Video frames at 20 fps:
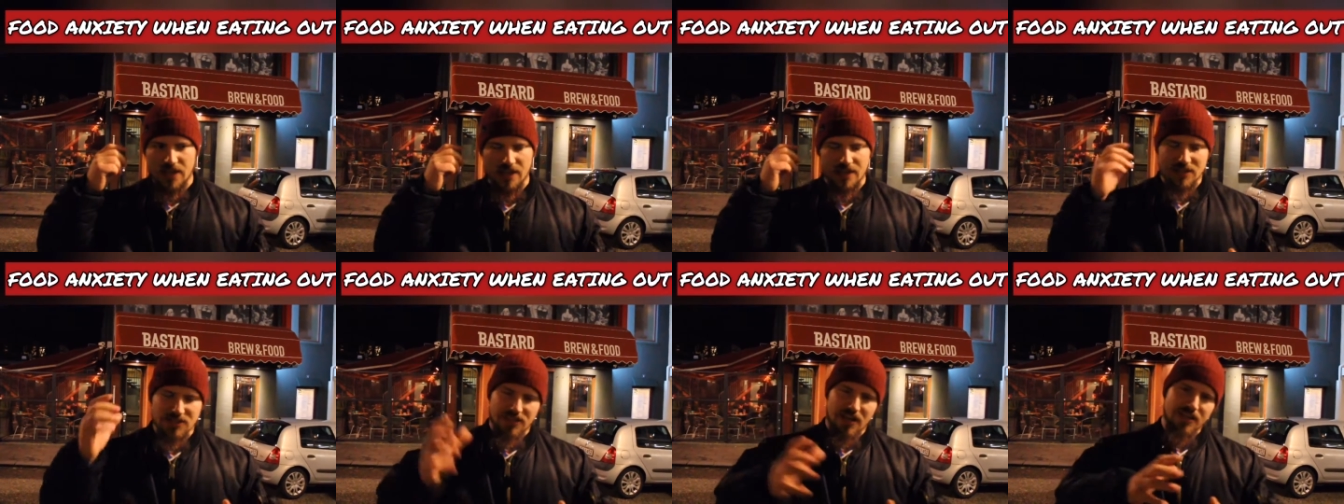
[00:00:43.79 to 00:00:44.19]

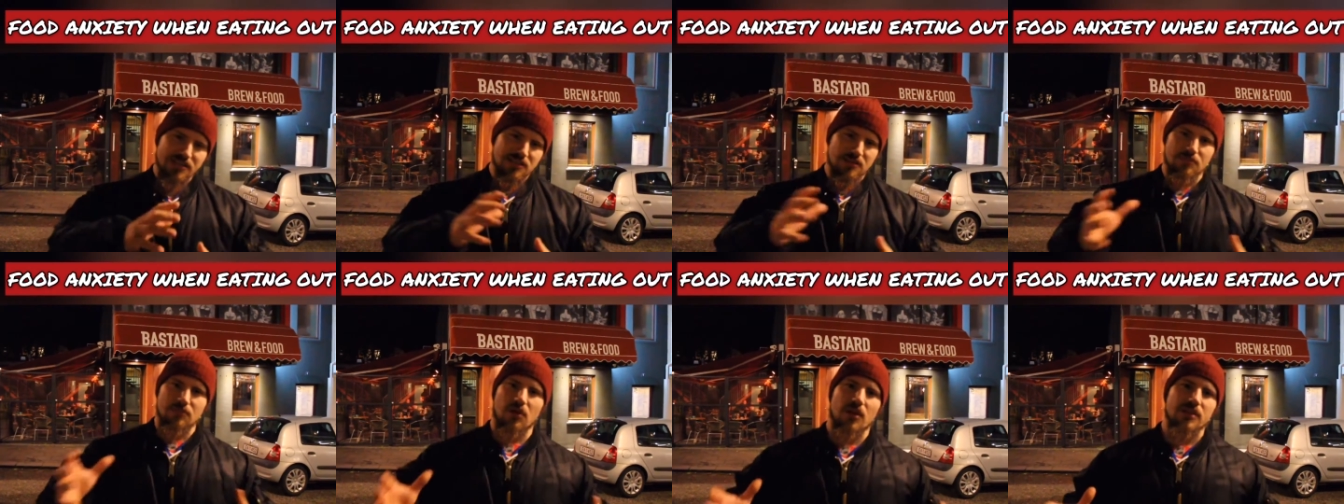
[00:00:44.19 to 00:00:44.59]
you've got to
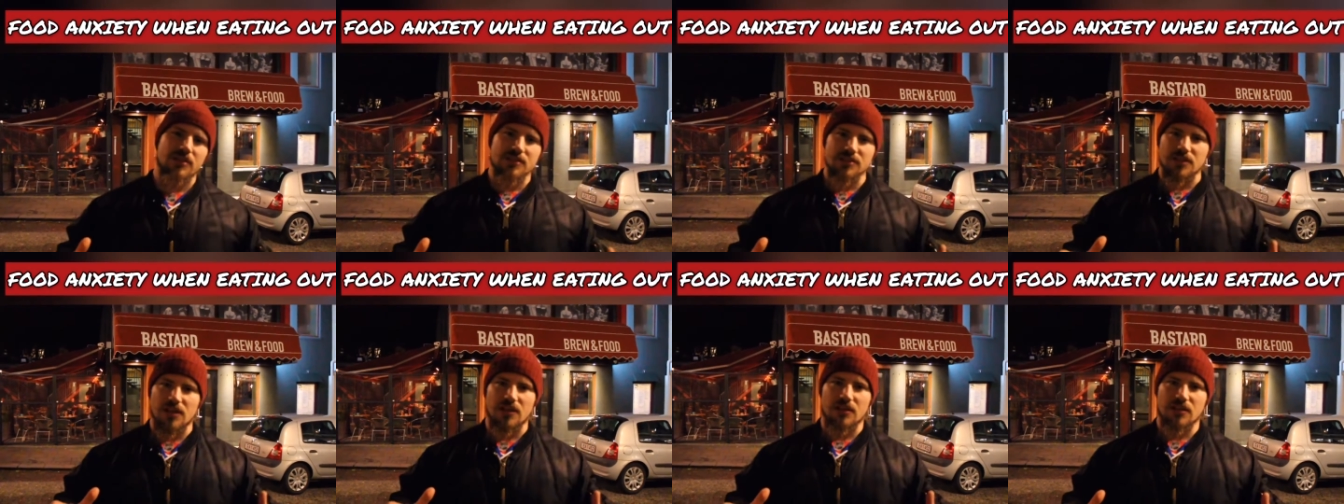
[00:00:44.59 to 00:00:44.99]
change that
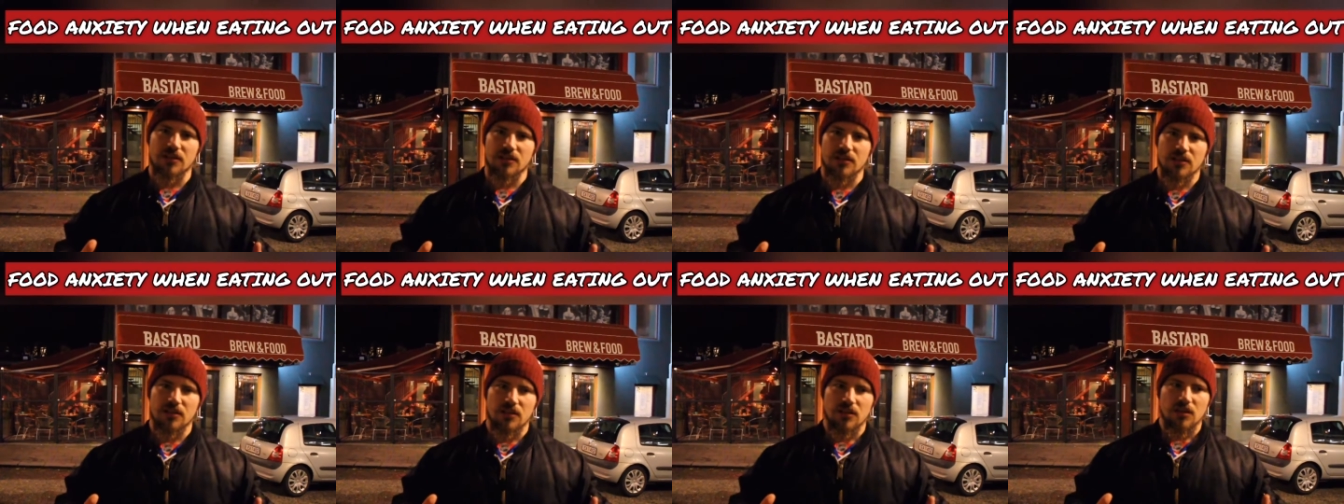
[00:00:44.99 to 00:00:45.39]
mindset.
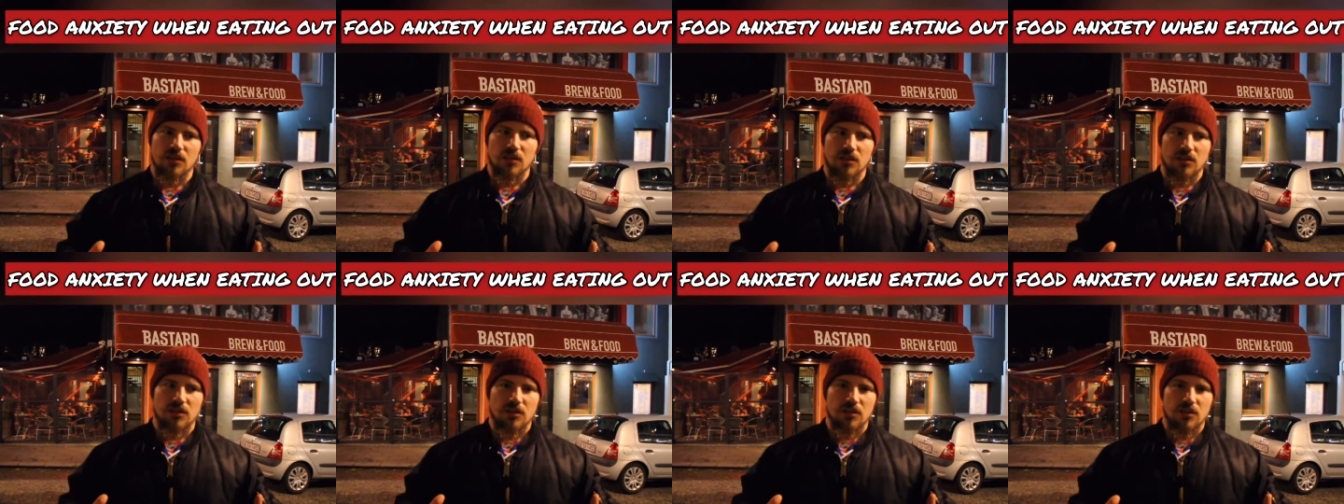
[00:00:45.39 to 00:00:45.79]

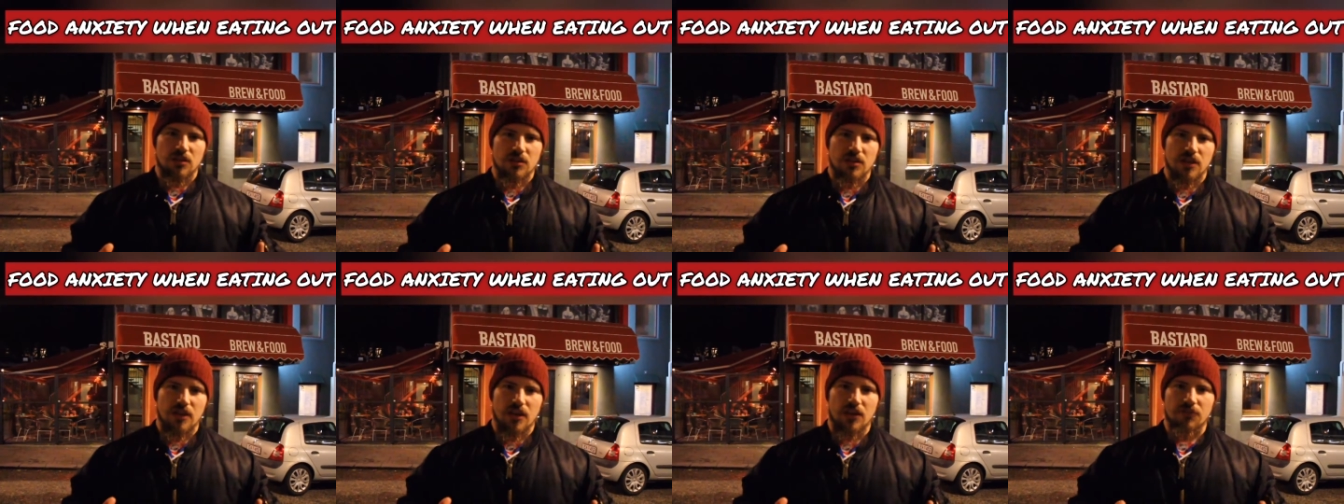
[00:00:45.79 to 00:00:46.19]

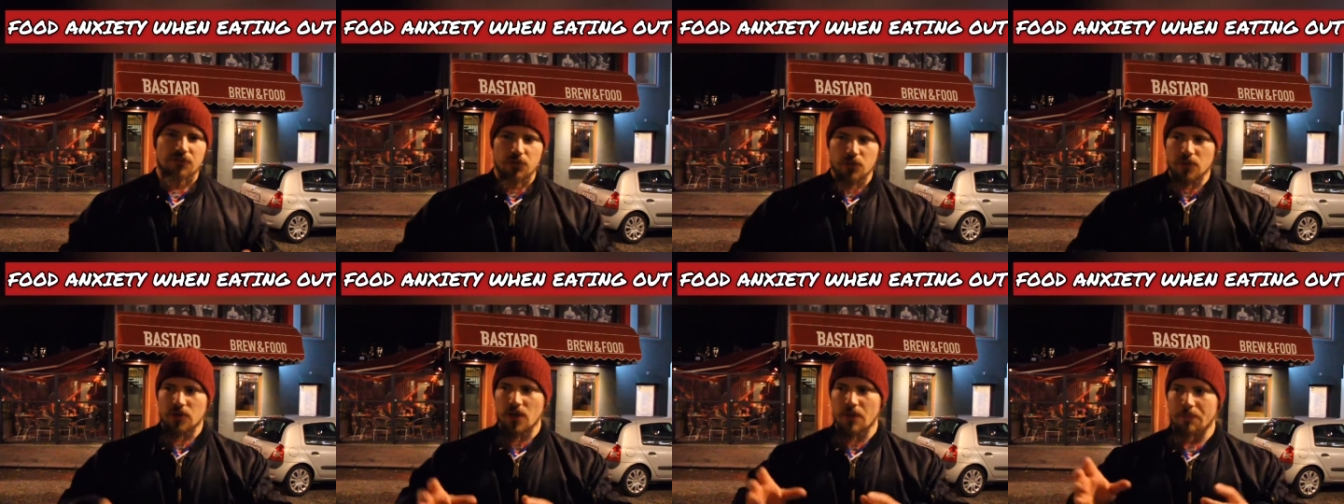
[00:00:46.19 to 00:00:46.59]

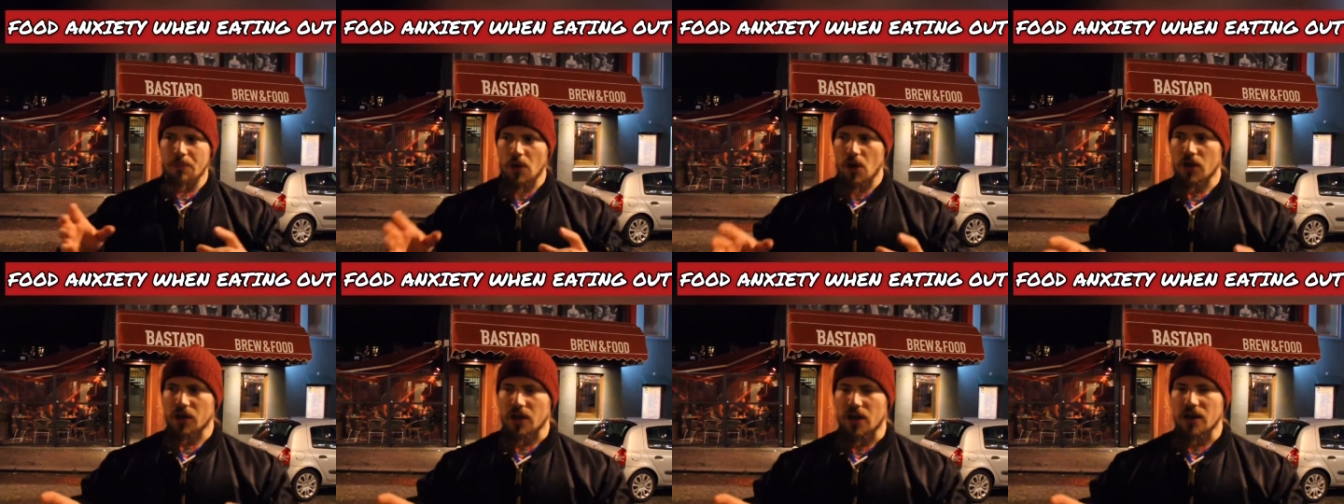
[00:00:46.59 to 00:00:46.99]
If you eat a
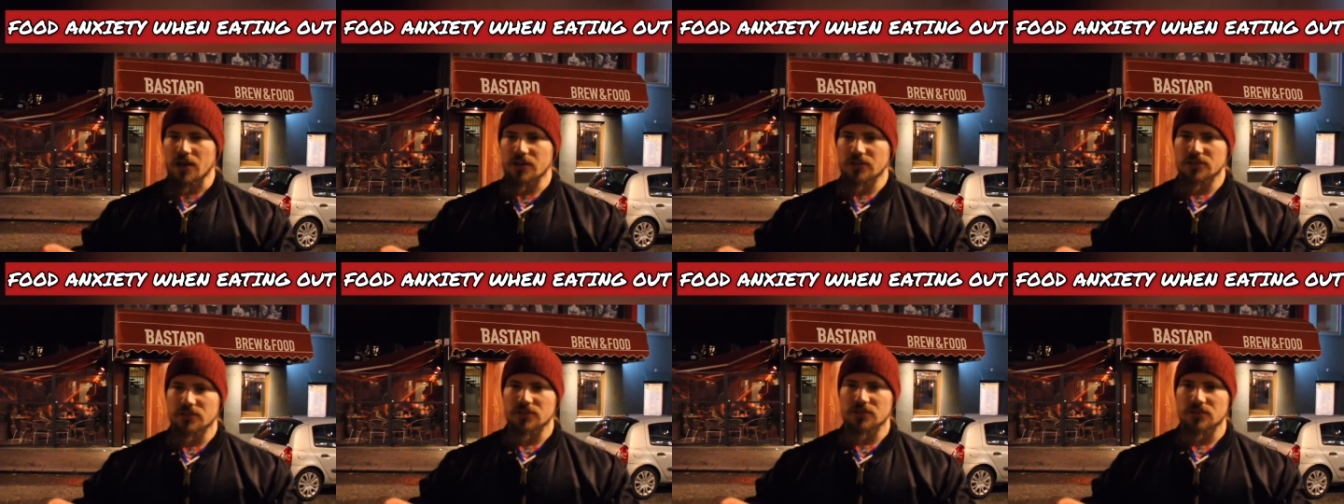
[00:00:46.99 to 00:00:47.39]

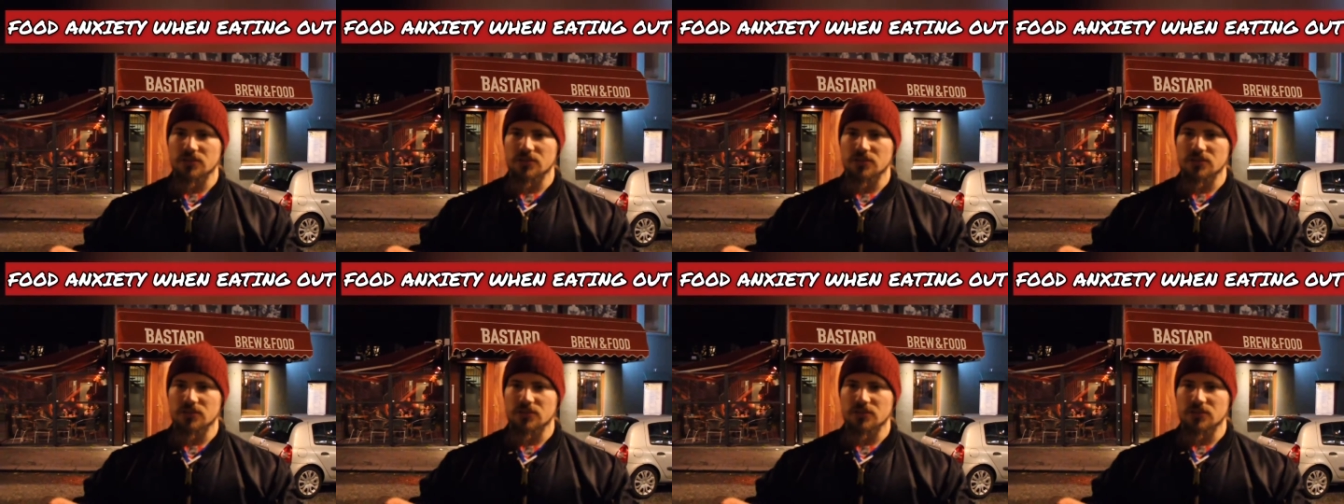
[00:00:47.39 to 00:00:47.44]
burger,